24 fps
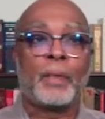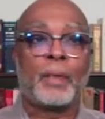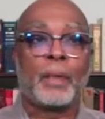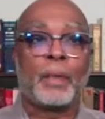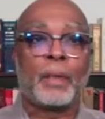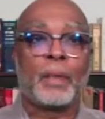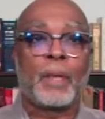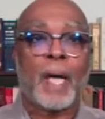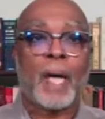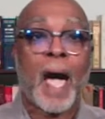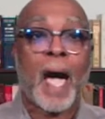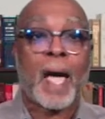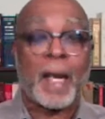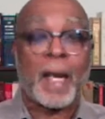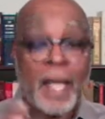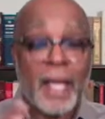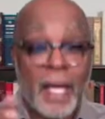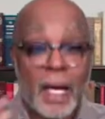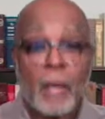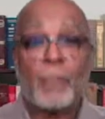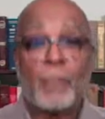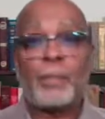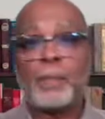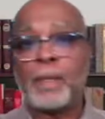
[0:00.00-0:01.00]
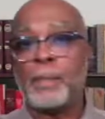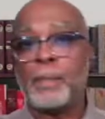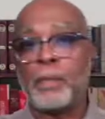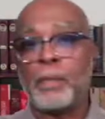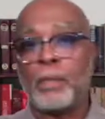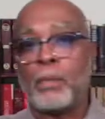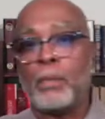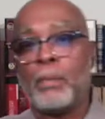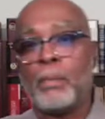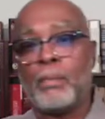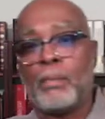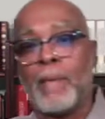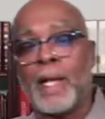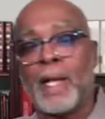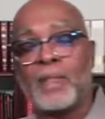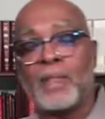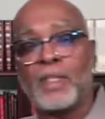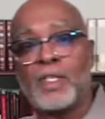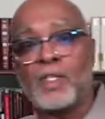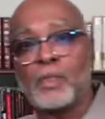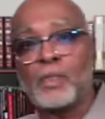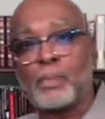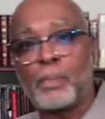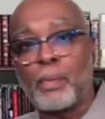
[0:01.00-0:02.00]
how to help people make
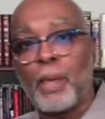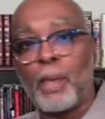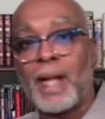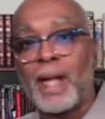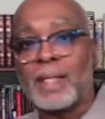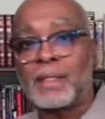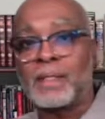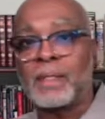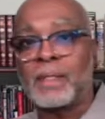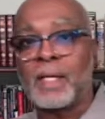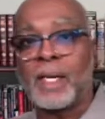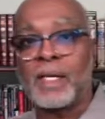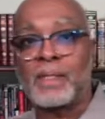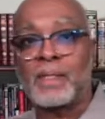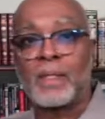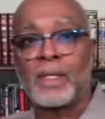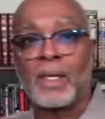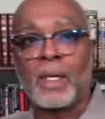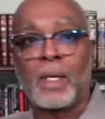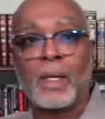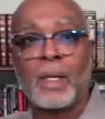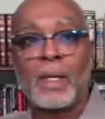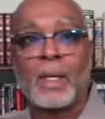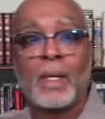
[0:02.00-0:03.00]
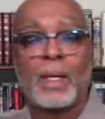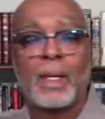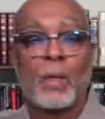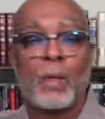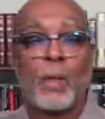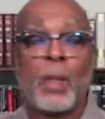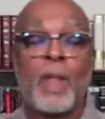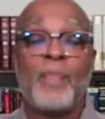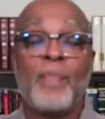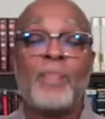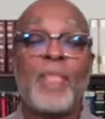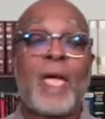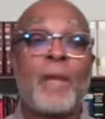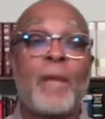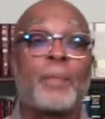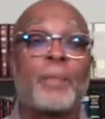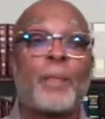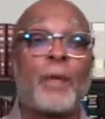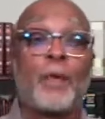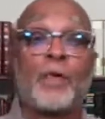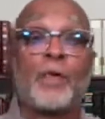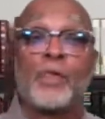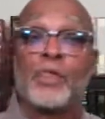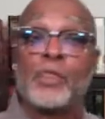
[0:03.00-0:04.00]
this process when that
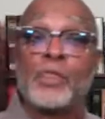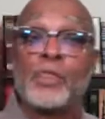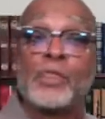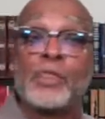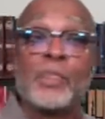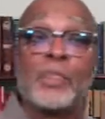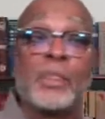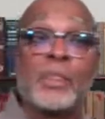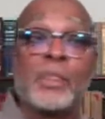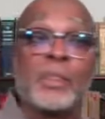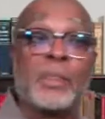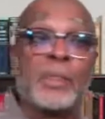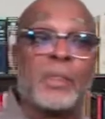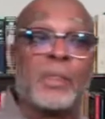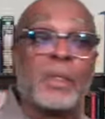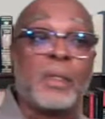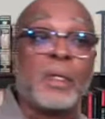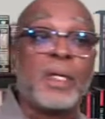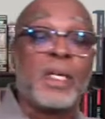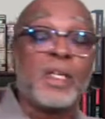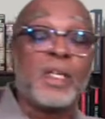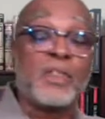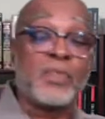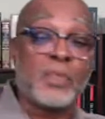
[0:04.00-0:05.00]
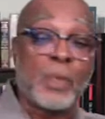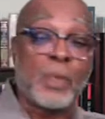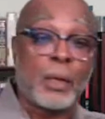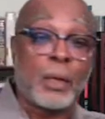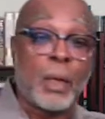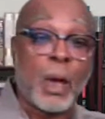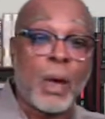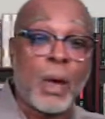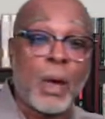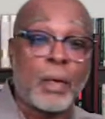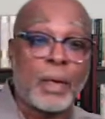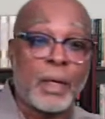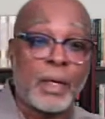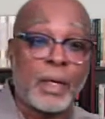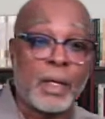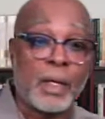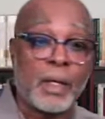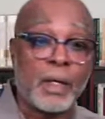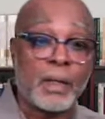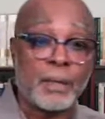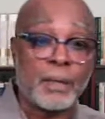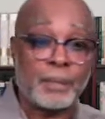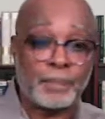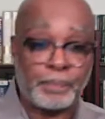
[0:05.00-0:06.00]
person is no longer
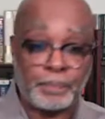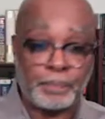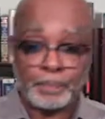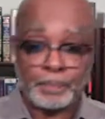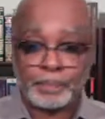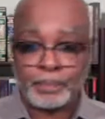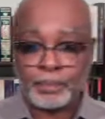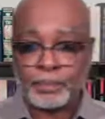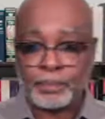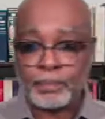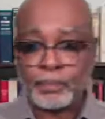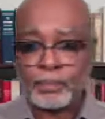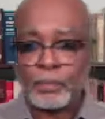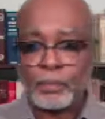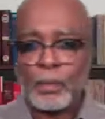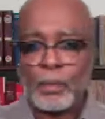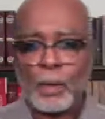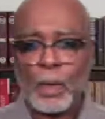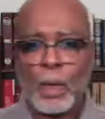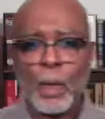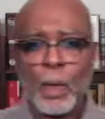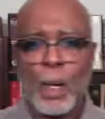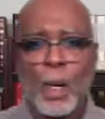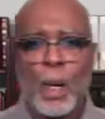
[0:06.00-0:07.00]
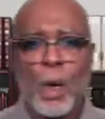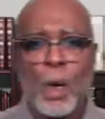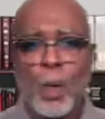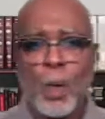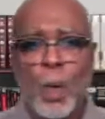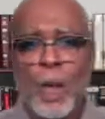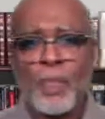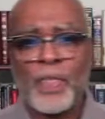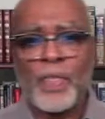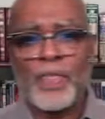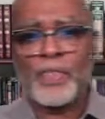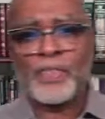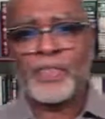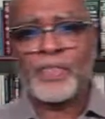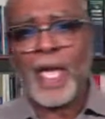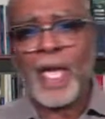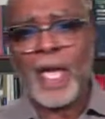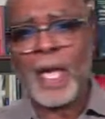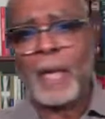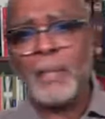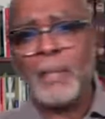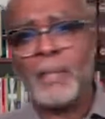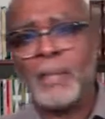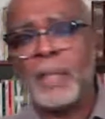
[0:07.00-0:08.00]
here. Well, this
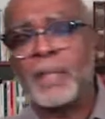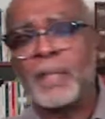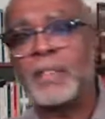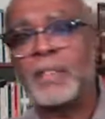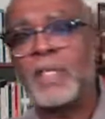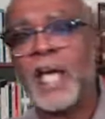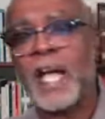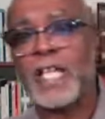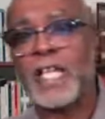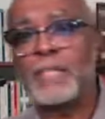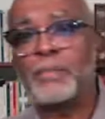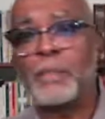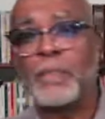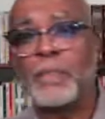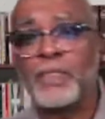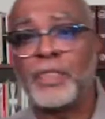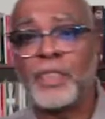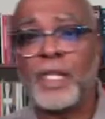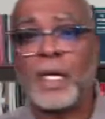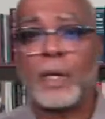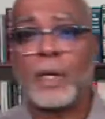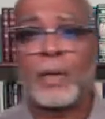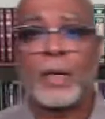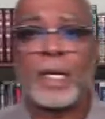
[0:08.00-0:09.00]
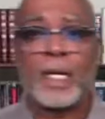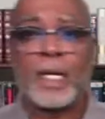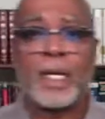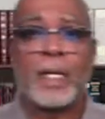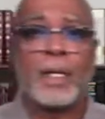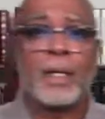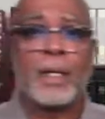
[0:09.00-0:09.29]
same attachment theory